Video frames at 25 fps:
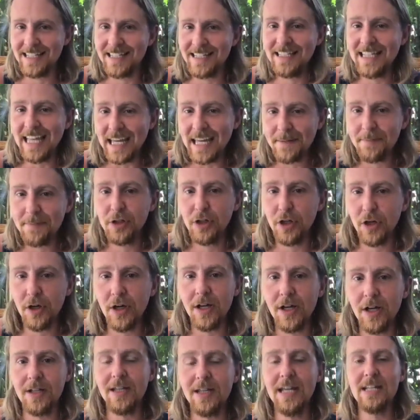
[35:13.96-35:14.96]
damn
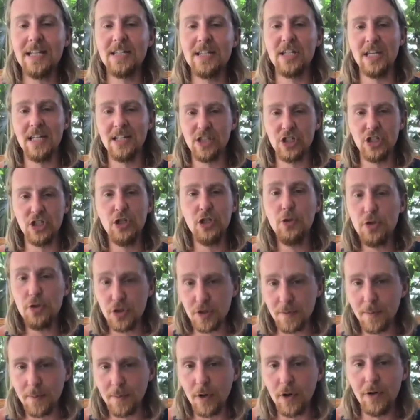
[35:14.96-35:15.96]
good. It's
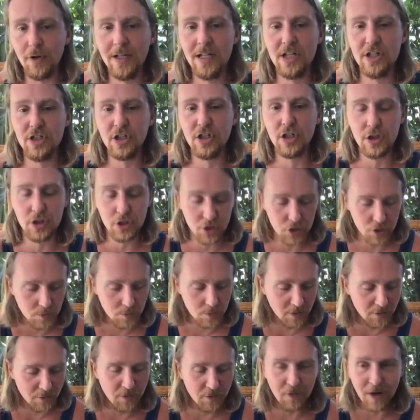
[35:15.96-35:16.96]
usable. It is
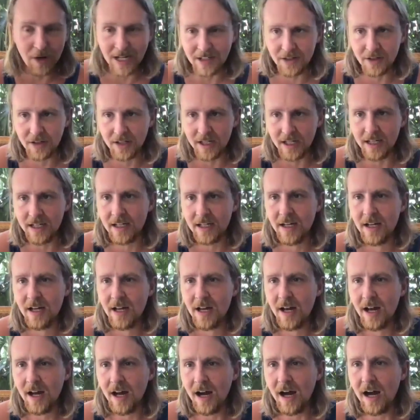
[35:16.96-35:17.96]
consumer friendly
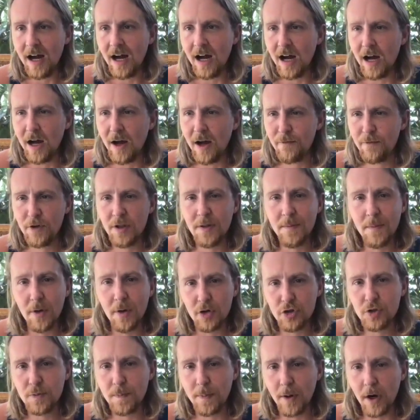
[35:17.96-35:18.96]
for the
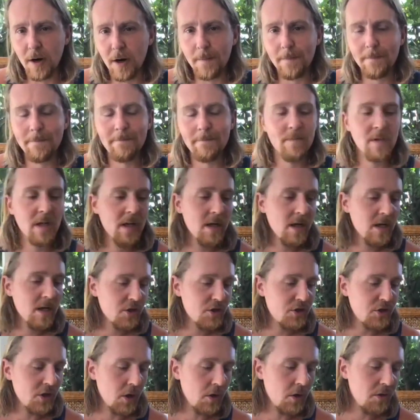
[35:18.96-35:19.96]
most part.
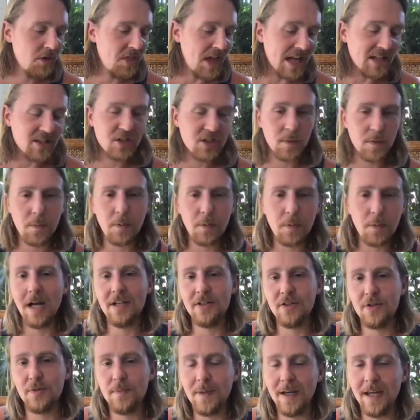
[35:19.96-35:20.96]
So that
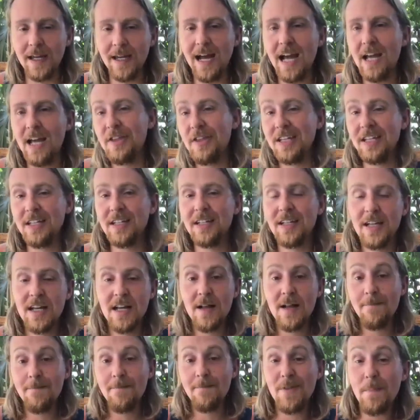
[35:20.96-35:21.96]
surprised me. I think
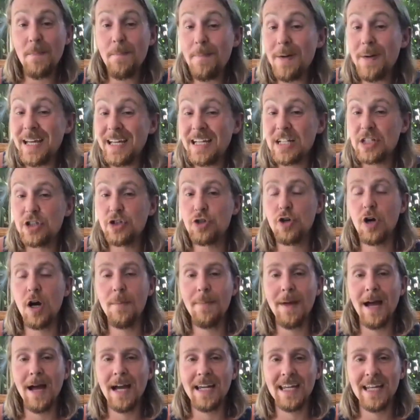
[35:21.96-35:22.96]
the biggest
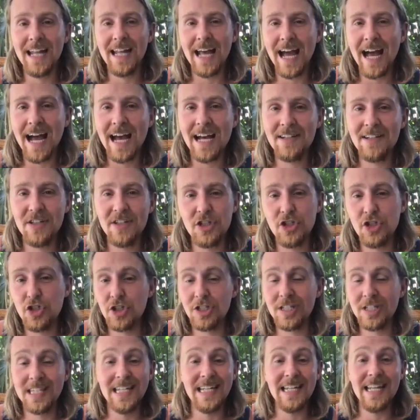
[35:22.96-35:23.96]
drawback it has is
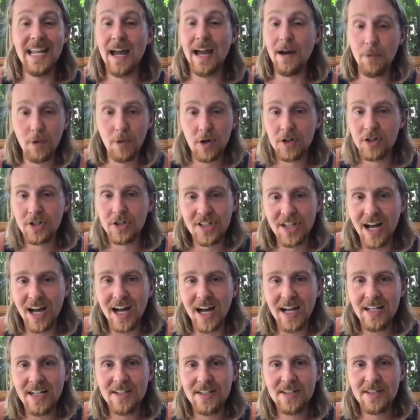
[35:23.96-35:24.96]
just the network
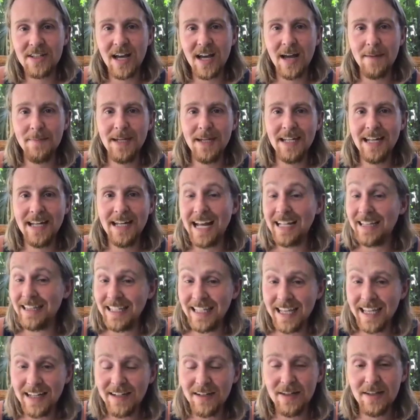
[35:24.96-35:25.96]
size. I mean, at
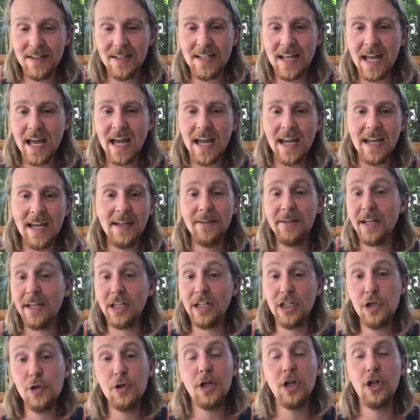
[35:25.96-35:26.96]
the end of the day,
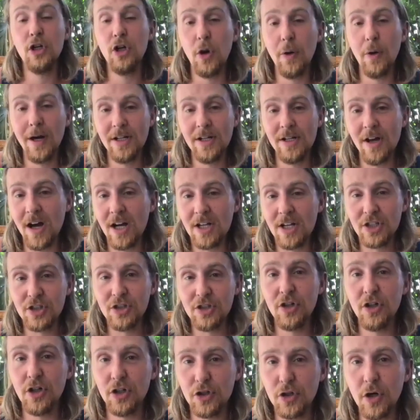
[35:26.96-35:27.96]
like you can go on
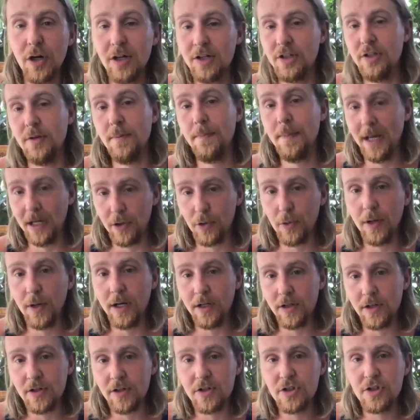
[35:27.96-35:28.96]
Nostr to talk to
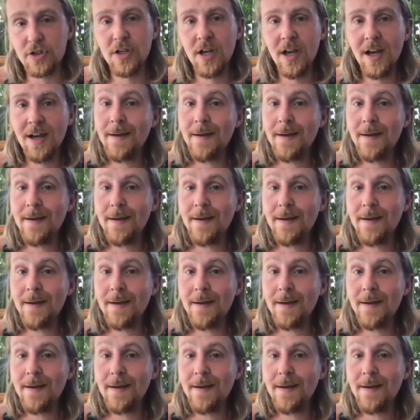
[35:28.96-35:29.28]
Bitcoiners.